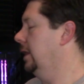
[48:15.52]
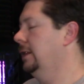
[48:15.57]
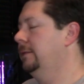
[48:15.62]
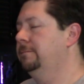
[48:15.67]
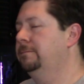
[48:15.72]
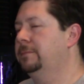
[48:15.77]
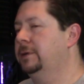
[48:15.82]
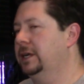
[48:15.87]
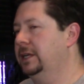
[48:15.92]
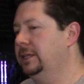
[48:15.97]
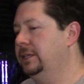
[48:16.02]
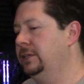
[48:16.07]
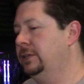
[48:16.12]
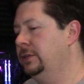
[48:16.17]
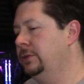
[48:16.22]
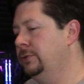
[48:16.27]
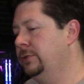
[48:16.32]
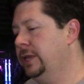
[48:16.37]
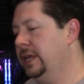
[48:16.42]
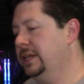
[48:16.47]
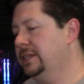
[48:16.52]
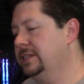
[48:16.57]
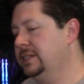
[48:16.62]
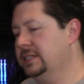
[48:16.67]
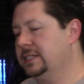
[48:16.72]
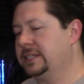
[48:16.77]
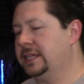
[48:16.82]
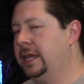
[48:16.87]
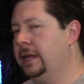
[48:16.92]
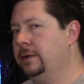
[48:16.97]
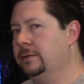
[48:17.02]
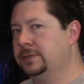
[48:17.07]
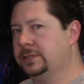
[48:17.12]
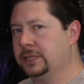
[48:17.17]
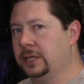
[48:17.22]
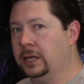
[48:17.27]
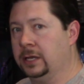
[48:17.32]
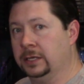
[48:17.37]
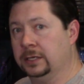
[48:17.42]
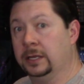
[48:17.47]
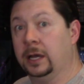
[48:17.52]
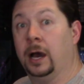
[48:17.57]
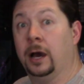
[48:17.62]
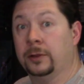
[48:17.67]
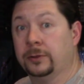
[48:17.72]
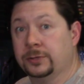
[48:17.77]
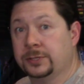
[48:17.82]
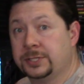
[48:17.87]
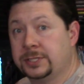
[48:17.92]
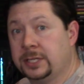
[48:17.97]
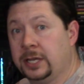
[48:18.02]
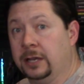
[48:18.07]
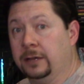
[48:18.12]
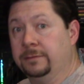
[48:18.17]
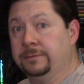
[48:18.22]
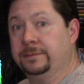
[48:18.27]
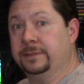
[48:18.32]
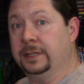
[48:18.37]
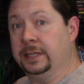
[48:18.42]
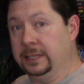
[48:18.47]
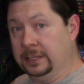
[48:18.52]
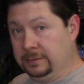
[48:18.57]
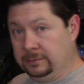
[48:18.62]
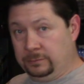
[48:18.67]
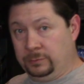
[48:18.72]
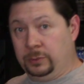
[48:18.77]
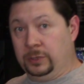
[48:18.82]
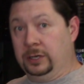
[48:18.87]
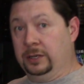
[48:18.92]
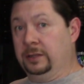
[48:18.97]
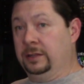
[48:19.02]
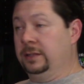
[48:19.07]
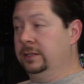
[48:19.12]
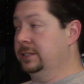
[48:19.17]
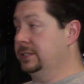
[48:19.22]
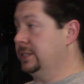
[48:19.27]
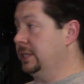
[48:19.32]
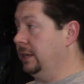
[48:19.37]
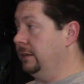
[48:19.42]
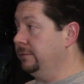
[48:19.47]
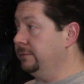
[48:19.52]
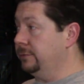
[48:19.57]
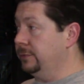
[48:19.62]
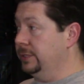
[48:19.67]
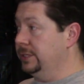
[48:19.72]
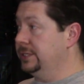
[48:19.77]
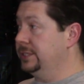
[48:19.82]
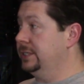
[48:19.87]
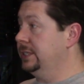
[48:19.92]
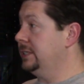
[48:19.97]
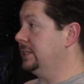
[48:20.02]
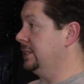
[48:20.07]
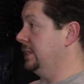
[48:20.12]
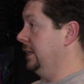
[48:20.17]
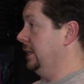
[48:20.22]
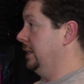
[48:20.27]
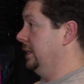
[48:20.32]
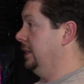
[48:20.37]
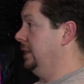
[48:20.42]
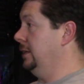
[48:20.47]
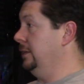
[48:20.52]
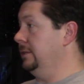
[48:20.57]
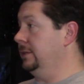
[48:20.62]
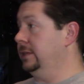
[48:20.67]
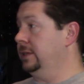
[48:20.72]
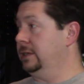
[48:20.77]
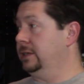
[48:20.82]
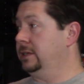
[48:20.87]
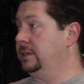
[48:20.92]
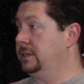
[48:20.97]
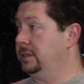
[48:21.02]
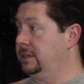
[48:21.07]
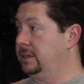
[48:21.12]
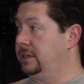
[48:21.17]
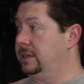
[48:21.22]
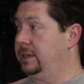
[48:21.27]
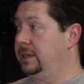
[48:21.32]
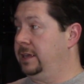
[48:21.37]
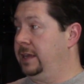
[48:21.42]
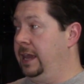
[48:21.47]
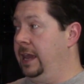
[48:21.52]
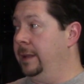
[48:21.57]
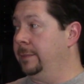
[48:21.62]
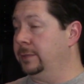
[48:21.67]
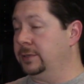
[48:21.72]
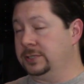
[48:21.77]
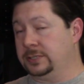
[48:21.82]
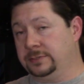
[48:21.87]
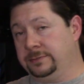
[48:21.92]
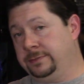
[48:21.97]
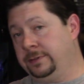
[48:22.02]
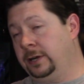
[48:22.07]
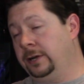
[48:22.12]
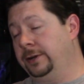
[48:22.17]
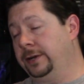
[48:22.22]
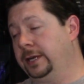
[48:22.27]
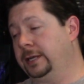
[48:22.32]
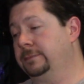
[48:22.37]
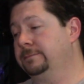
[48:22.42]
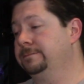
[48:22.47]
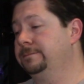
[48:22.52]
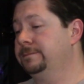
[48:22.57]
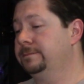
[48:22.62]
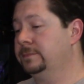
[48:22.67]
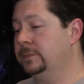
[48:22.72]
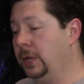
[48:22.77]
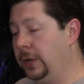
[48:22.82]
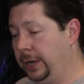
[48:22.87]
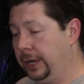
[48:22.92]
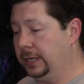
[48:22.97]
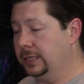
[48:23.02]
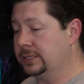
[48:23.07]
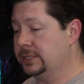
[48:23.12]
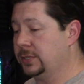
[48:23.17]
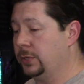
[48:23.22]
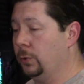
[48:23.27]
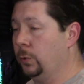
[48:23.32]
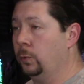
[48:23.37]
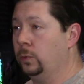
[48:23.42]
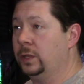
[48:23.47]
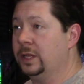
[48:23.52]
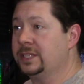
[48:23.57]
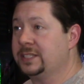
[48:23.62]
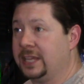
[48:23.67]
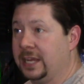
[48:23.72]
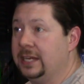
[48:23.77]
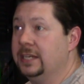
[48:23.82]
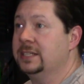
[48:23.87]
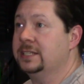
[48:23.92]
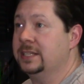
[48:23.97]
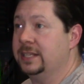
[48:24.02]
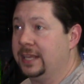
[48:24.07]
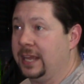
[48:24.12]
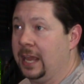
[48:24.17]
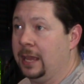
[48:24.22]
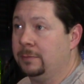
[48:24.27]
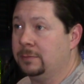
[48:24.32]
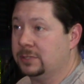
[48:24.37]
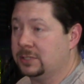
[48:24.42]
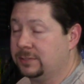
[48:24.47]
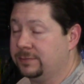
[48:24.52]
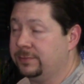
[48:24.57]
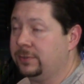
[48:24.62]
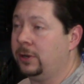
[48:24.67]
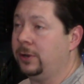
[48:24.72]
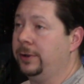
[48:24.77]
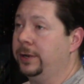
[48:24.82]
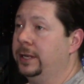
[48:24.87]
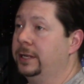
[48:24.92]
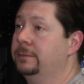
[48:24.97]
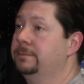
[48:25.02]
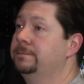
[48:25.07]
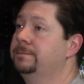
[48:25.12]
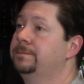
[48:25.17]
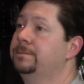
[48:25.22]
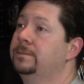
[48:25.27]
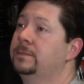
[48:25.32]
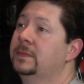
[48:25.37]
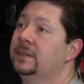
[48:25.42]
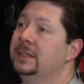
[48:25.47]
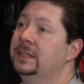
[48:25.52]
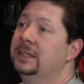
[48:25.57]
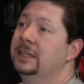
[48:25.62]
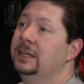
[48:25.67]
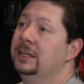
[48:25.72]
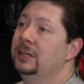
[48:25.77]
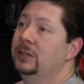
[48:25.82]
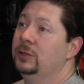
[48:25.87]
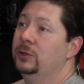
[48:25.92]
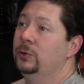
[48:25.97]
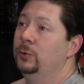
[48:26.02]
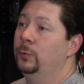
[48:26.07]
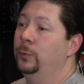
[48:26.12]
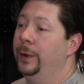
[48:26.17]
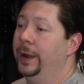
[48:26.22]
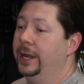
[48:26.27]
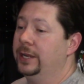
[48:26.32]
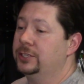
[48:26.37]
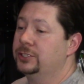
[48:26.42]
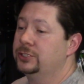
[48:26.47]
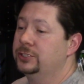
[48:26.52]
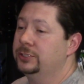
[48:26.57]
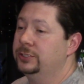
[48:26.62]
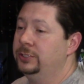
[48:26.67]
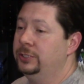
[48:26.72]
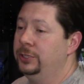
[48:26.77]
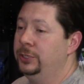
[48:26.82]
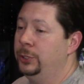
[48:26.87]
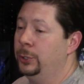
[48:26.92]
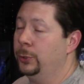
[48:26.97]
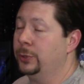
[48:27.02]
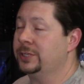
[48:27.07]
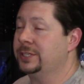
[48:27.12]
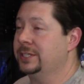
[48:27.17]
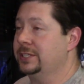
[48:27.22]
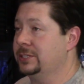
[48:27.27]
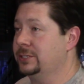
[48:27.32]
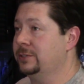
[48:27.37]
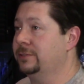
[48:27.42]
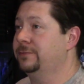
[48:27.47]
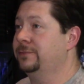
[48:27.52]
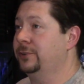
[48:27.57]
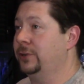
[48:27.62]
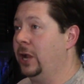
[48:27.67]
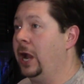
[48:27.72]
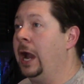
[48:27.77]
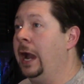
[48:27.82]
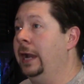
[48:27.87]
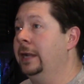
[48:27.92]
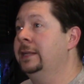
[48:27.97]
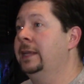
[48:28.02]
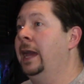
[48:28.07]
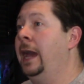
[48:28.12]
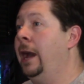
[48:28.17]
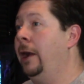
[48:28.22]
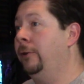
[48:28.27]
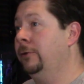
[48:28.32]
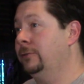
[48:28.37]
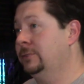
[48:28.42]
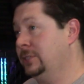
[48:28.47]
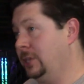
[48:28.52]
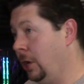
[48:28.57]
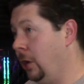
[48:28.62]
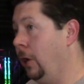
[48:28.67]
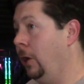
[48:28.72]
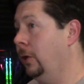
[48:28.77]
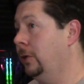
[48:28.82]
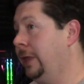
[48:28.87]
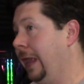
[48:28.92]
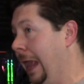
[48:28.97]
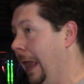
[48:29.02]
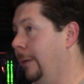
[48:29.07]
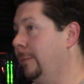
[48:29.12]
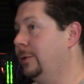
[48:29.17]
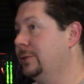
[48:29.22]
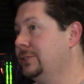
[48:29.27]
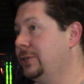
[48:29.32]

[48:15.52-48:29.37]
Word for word: but you get discounts on other stuff. And one of the stuff was this thing here, the camel safari. All right, so let's get into the camel safari, which your sister forgot how tall camels